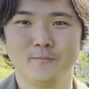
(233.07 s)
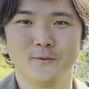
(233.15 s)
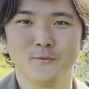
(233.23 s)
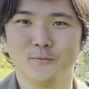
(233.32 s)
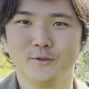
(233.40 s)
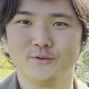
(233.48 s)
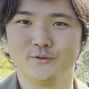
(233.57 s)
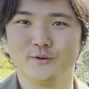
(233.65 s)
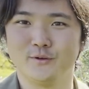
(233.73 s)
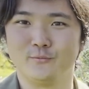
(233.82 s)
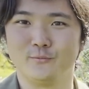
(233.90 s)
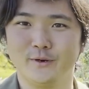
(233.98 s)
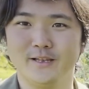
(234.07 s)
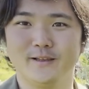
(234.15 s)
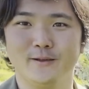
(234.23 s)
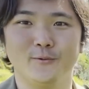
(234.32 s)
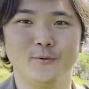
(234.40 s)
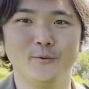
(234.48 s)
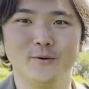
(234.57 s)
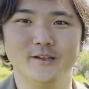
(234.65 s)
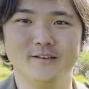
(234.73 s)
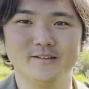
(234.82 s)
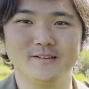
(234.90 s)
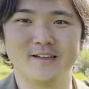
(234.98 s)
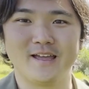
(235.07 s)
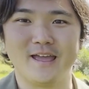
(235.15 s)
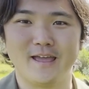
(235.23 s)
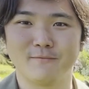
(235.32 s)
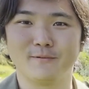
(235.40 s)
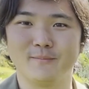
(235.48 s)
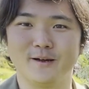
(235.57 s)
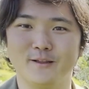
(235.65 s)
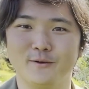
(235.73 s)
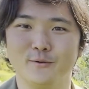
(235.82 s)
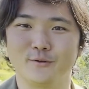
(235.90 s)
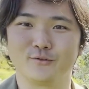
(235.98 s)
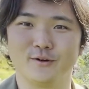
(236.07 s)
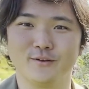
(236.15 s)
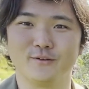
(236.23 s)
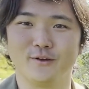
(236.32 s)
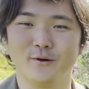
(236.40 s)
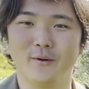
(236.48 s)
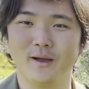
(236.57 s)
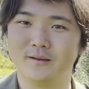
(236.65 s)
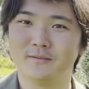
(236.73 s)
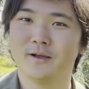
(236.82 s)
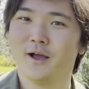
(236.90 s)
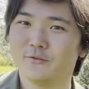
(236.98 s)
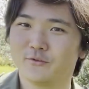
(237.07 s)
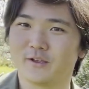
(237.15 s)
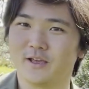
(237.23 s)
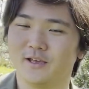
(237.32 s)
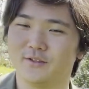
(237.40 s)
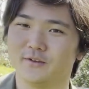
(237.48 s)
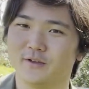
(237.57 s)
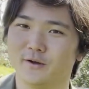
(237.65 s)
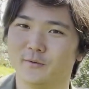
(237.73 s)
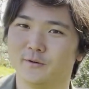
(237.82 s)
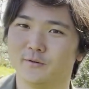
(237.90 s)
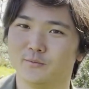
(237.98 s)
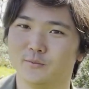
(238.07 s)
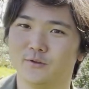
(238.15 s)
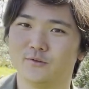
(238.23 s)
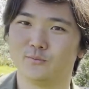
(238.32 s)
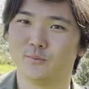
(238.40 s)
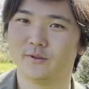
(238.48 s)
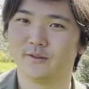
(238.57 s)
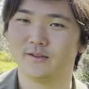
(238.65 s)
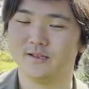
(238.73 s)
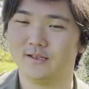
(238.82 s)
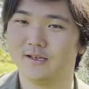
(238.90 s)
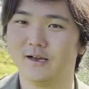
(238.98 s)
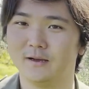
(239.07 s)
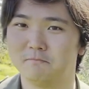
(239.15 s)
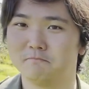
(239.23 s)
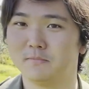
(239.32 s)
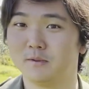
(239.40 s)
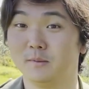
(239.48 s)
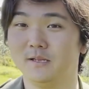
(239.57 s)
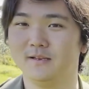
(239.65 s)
which really annoyed everybody who was trying to go at 100 k's an hour, which was the speed